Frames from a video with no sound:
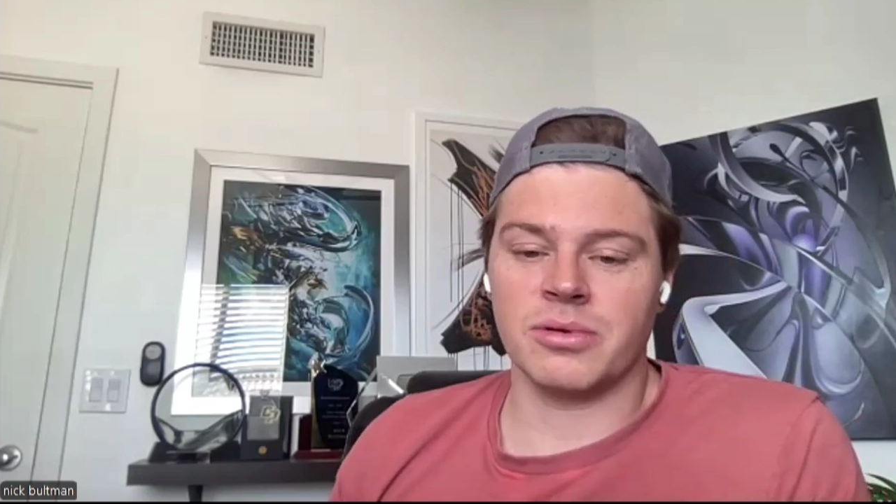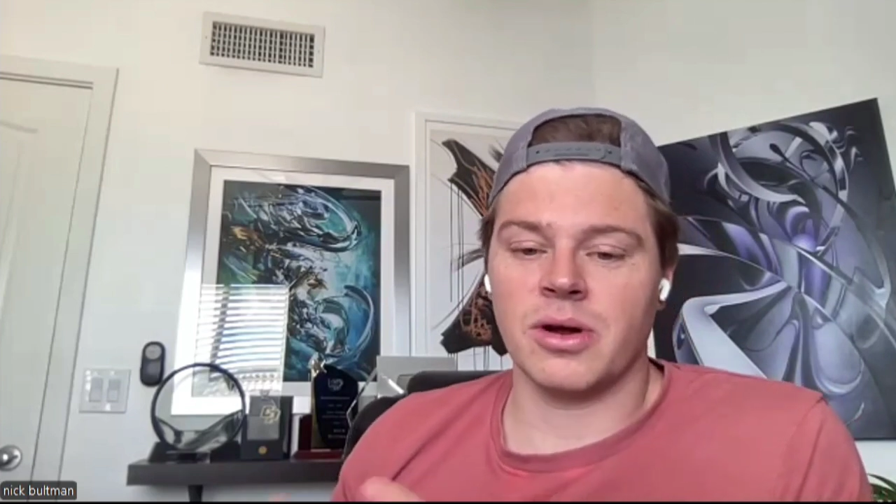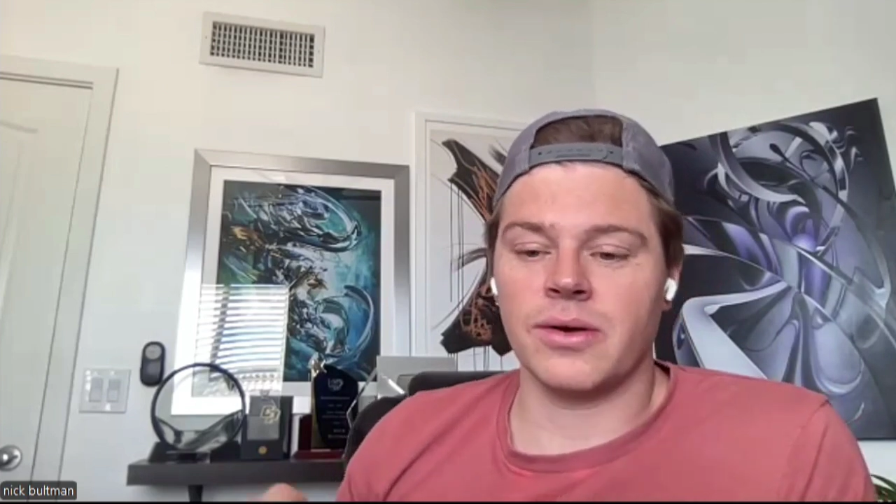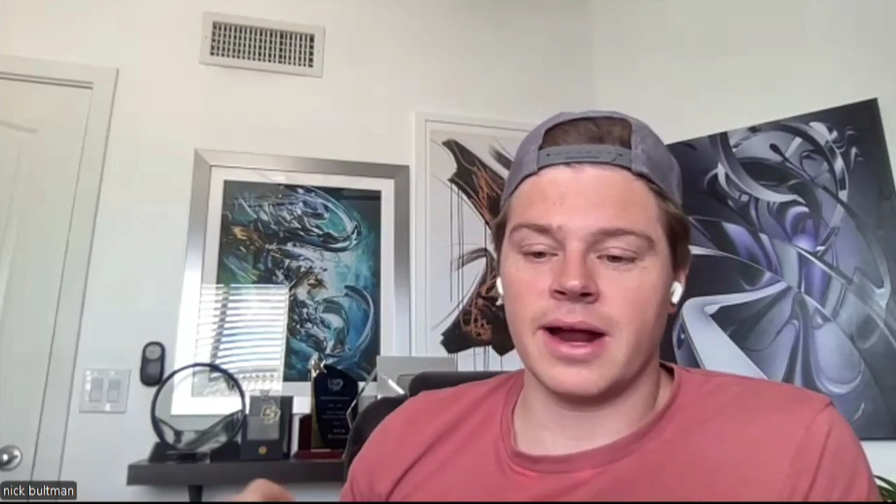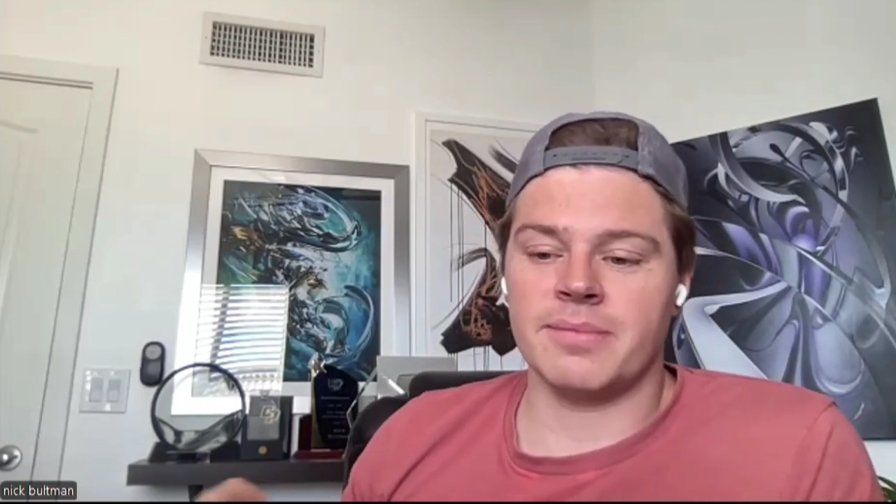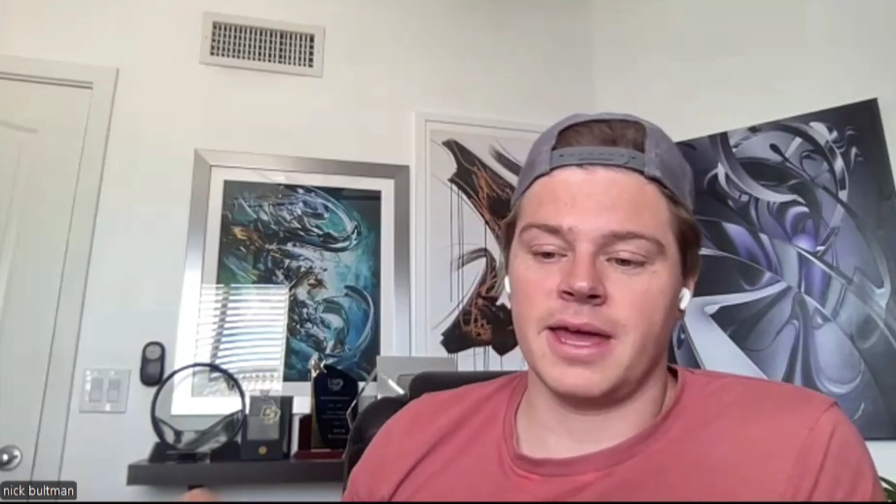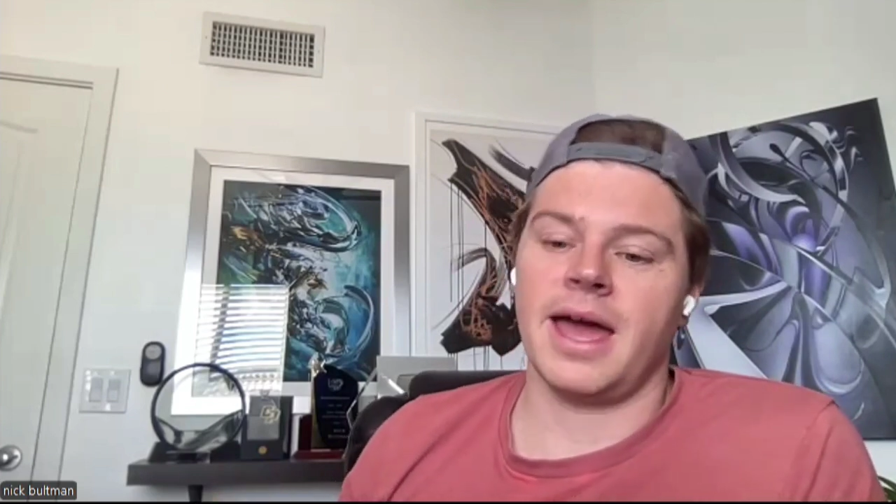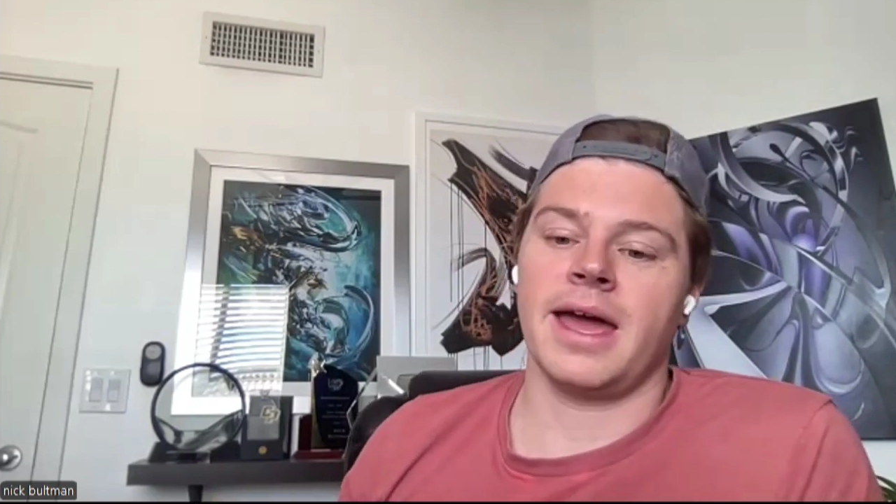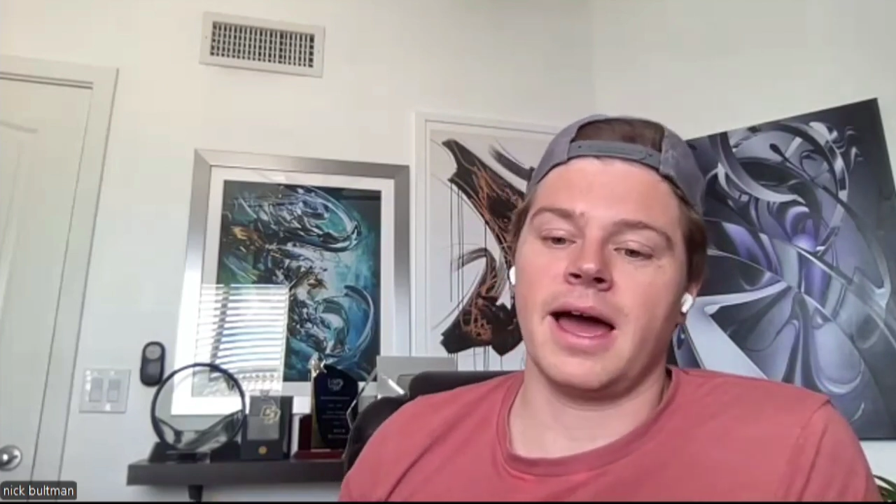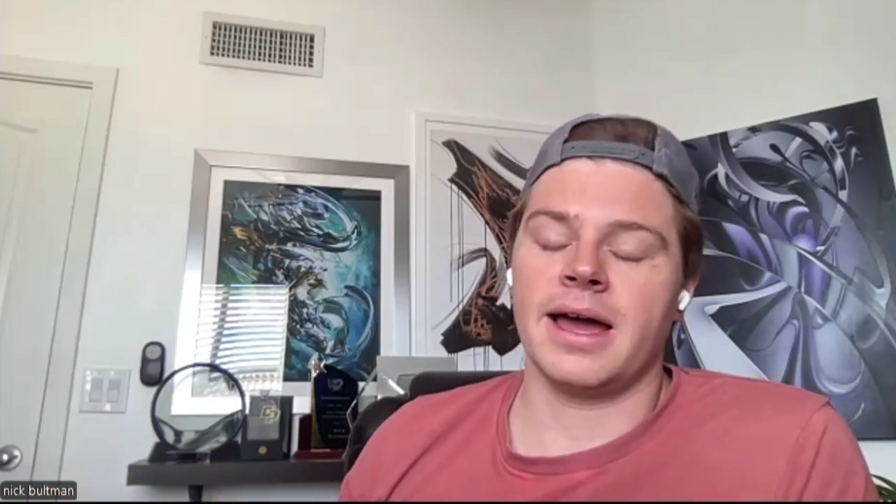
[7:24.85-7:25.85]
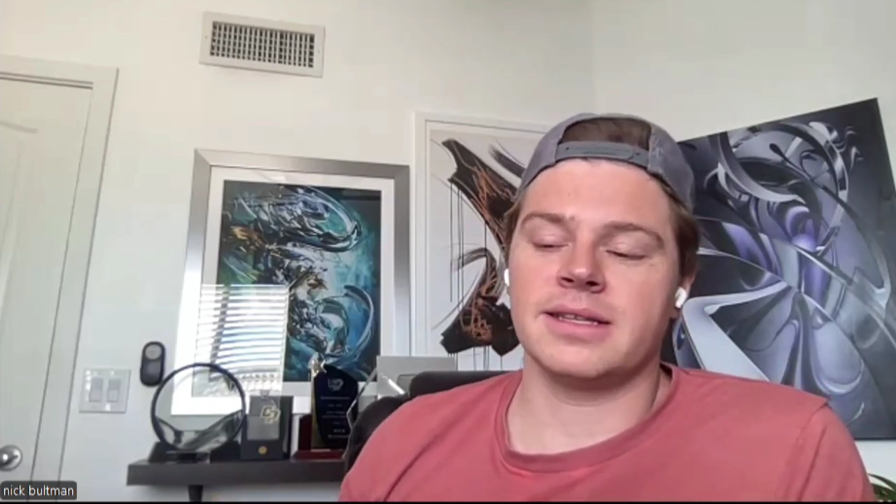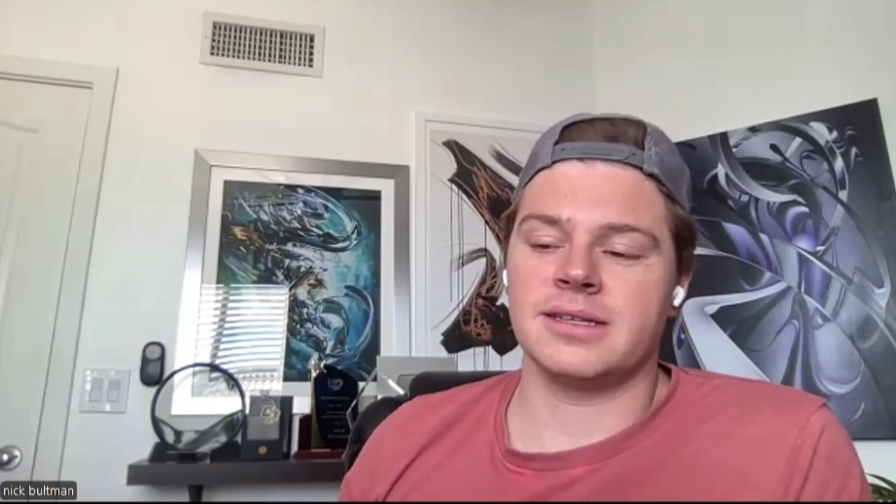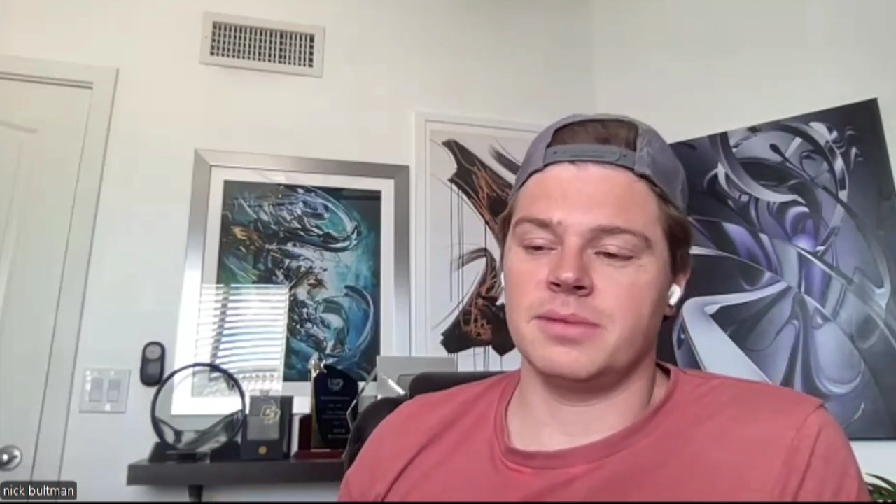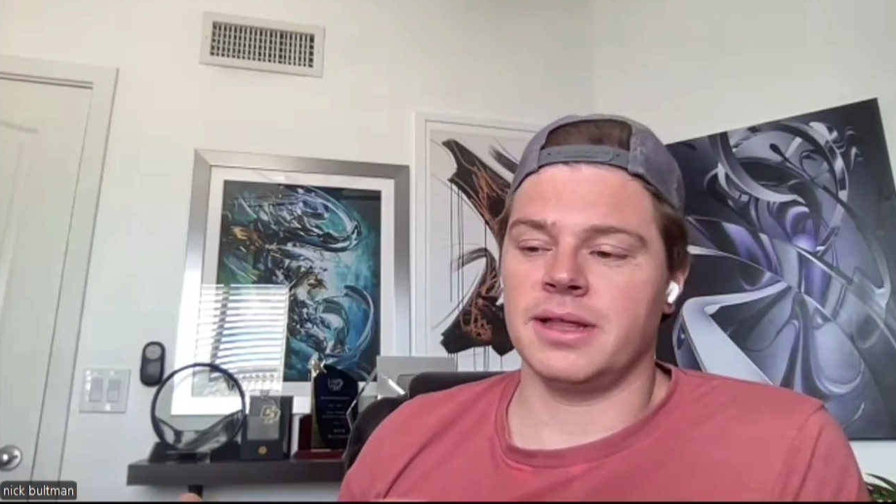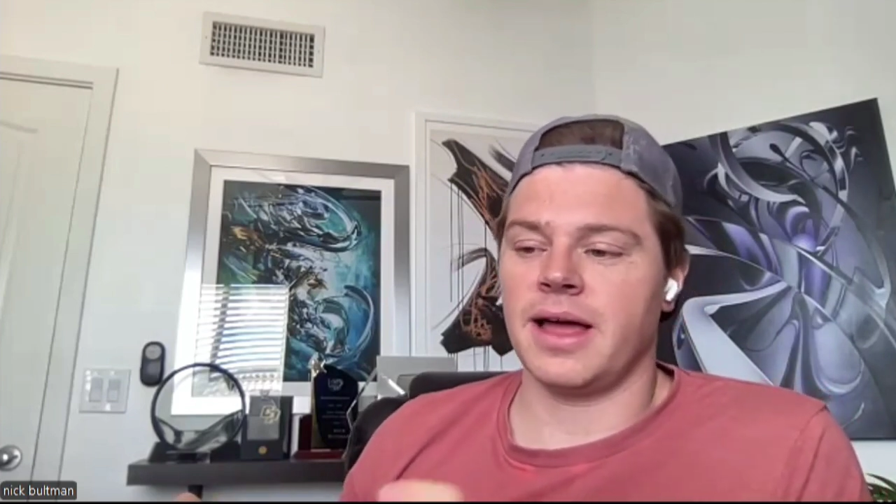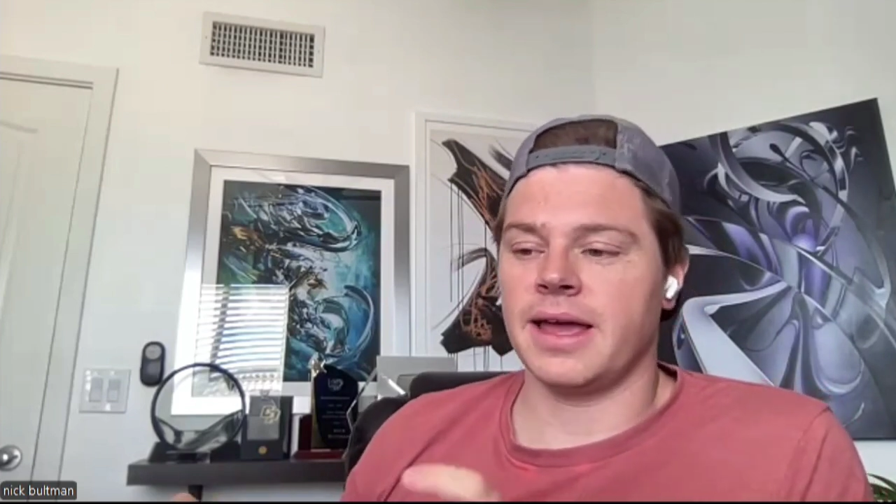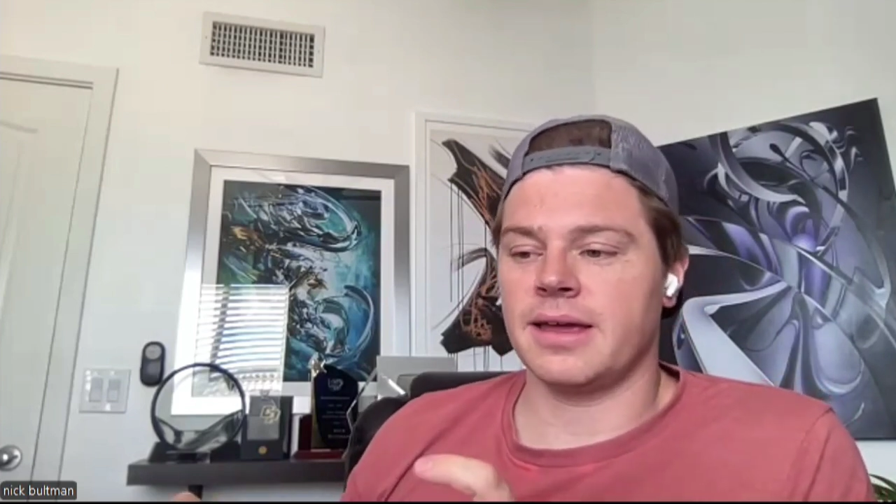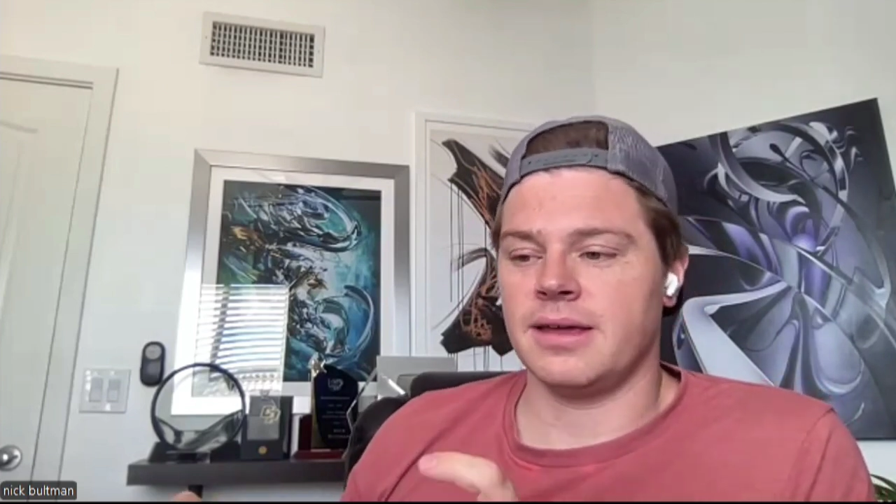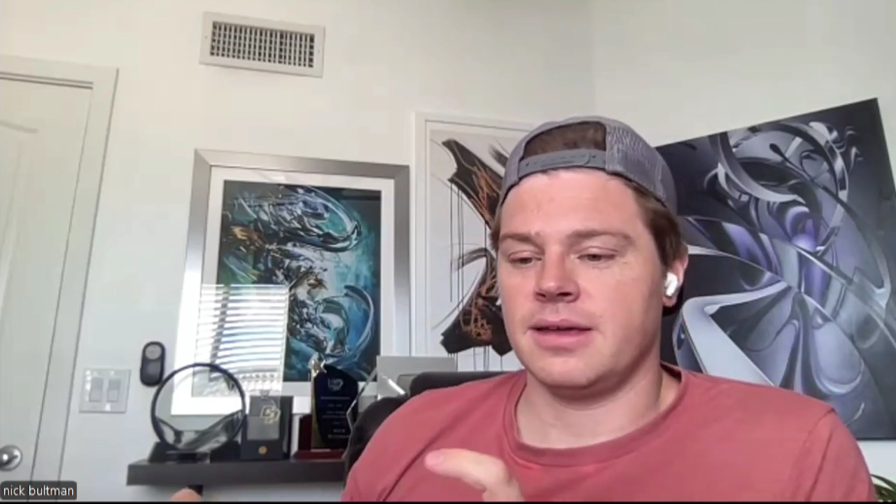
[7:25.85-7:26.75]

program the AI to be like,